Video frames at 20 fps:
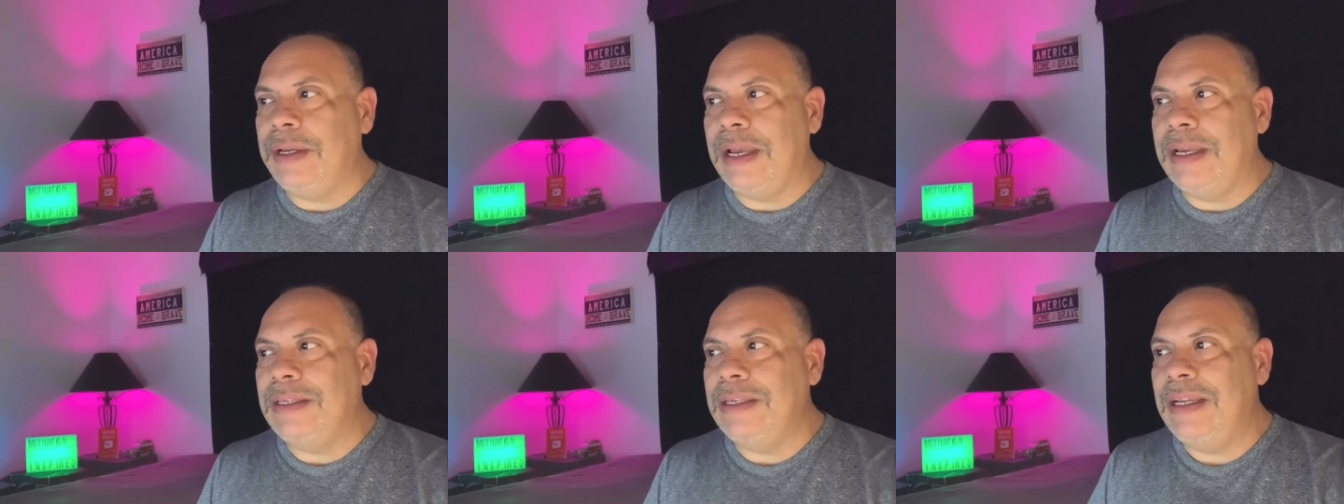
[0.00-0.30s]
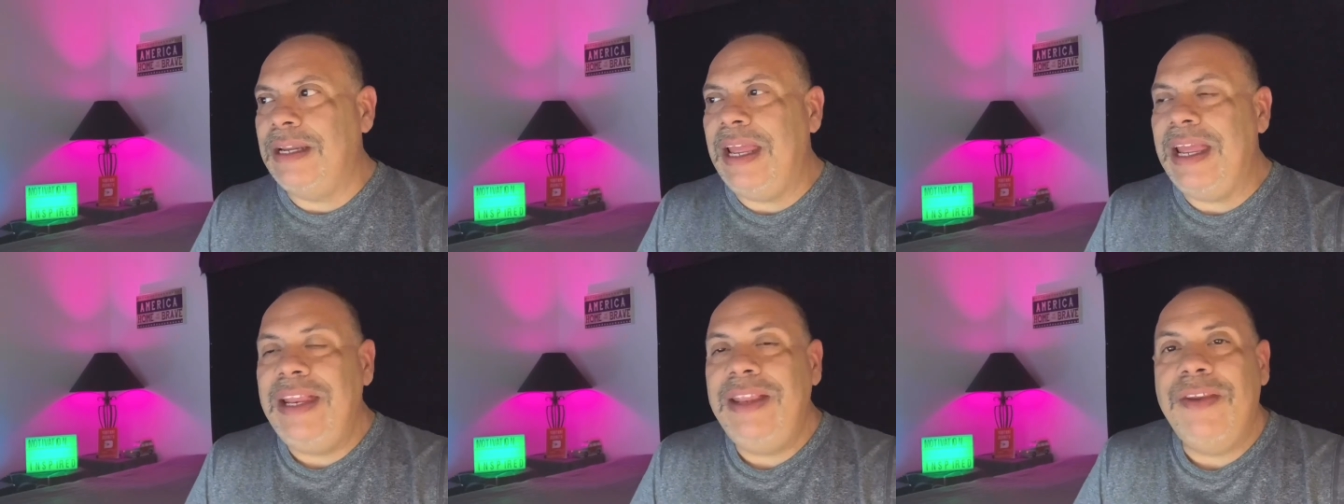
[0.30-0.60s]
as an
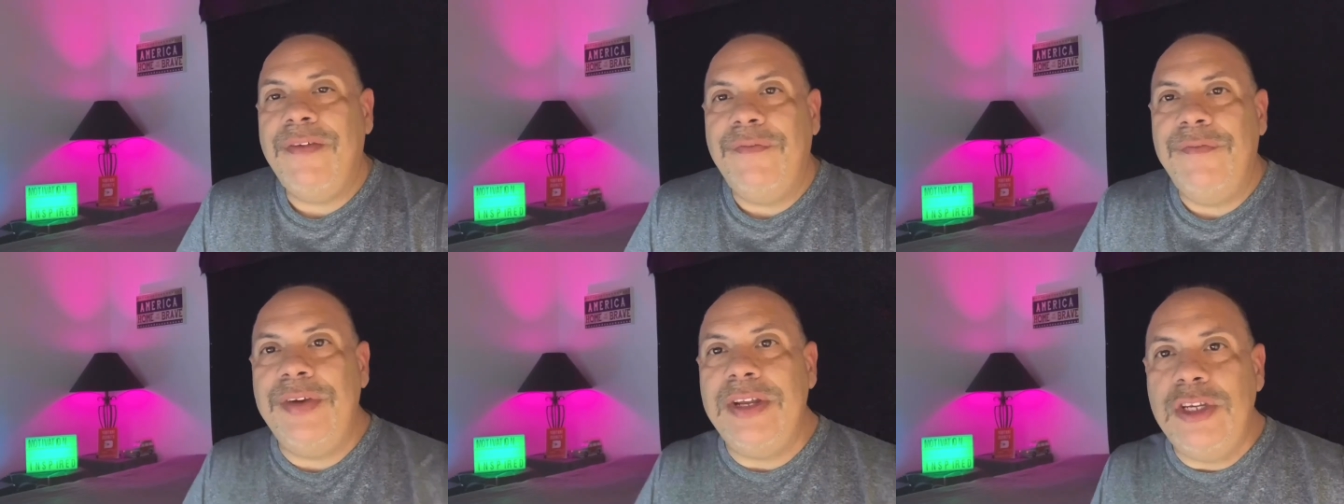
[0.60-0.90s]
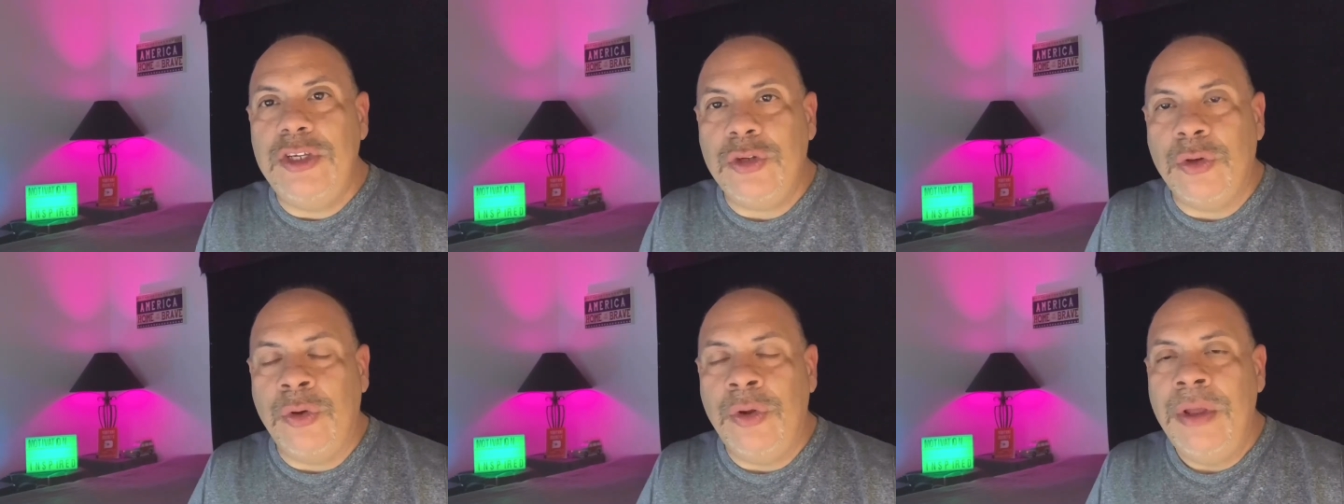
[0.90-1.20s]

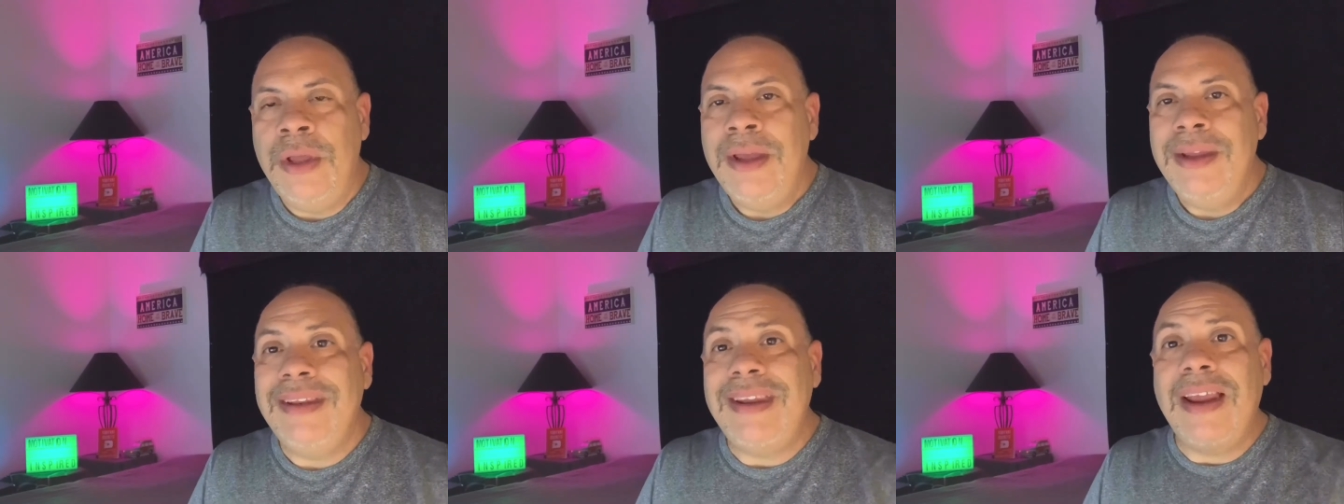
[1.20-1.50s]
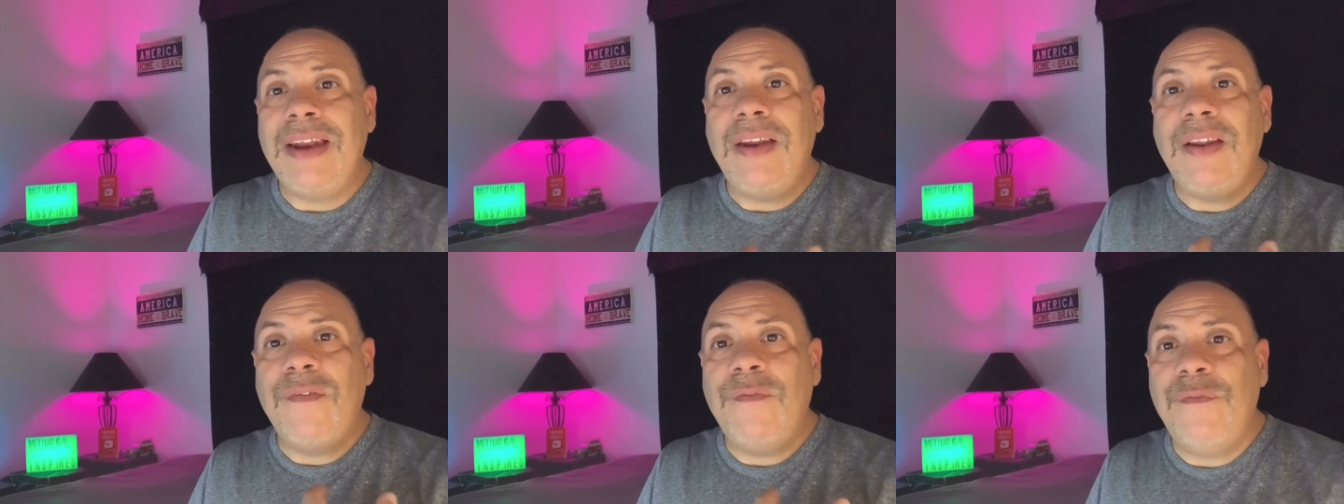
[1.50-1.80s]
individual.
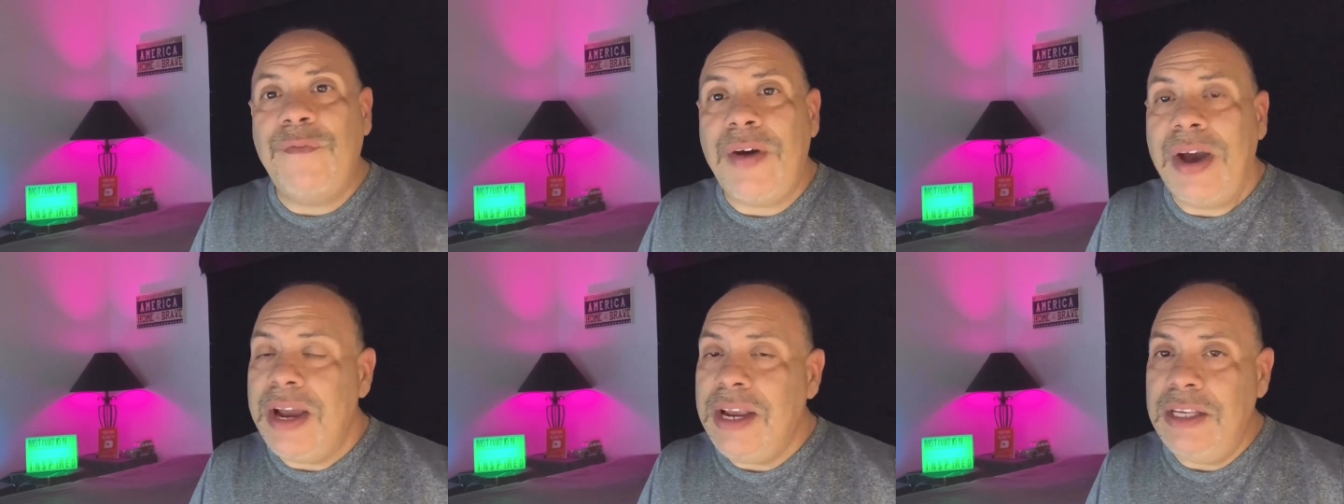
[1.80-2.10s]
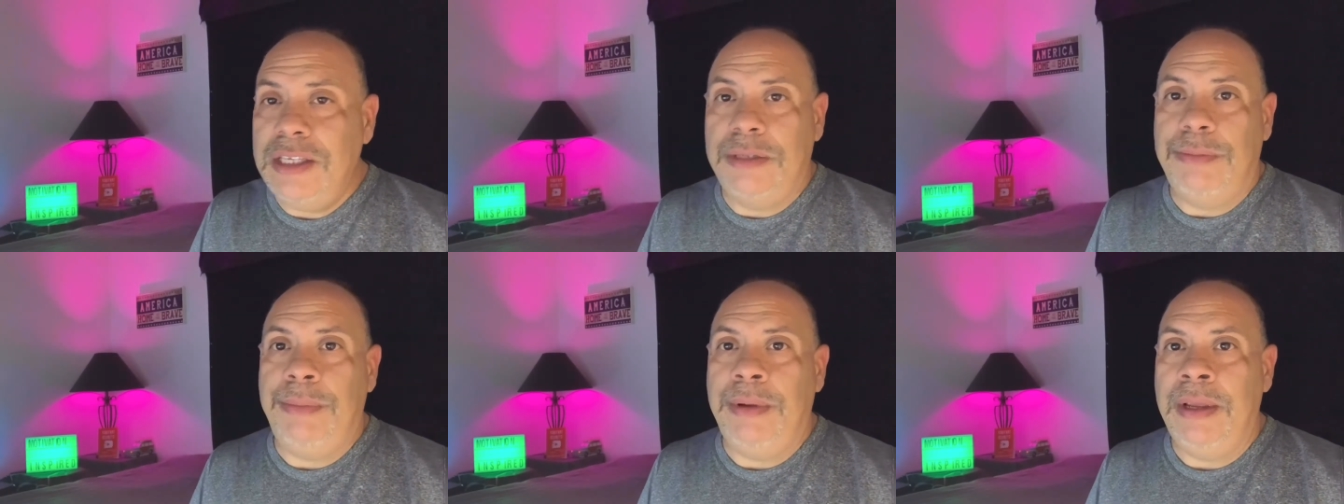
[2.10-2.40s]
That
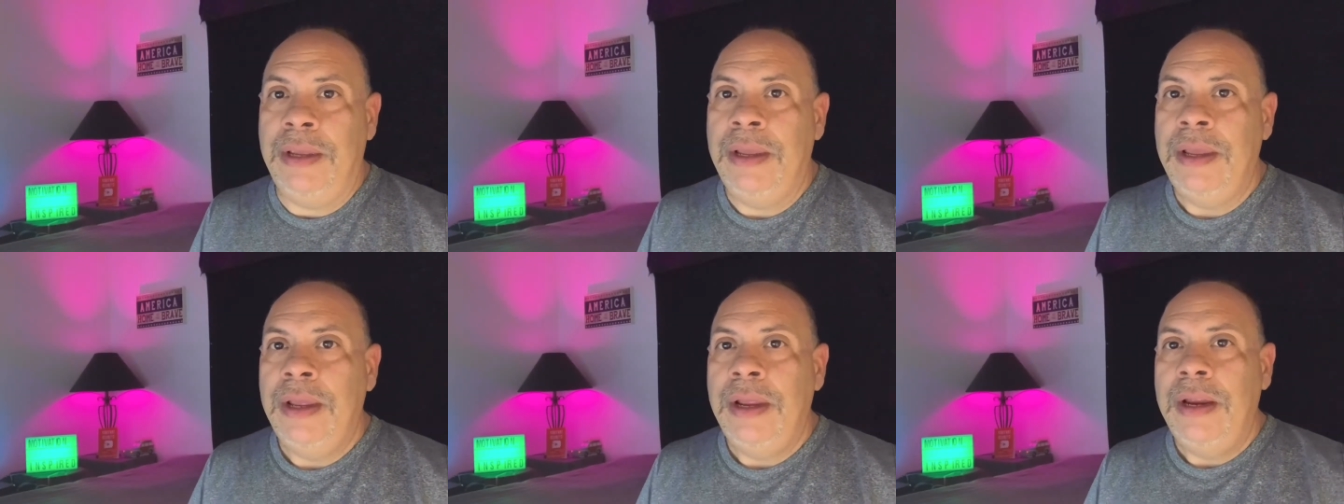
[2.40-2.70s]
defines me.